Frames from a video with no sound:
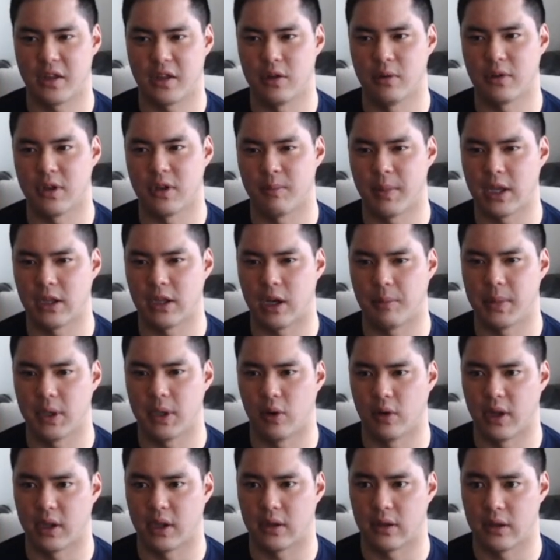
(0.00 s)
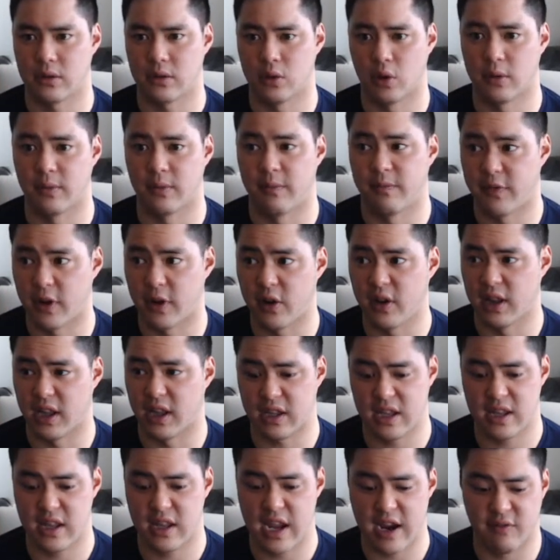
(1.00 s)
You may not be able to know them very
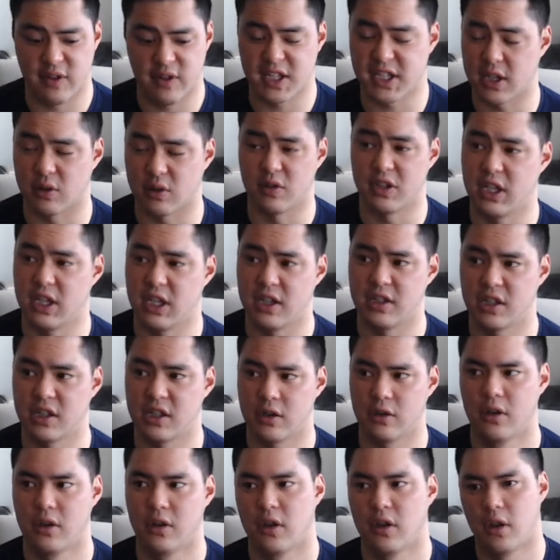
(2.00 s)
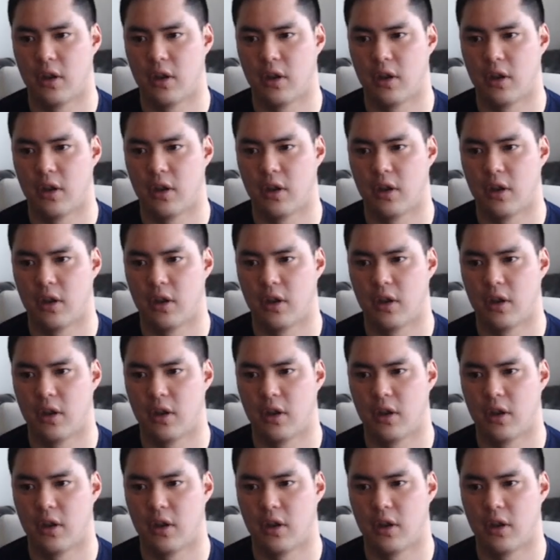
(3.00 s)
every single detail,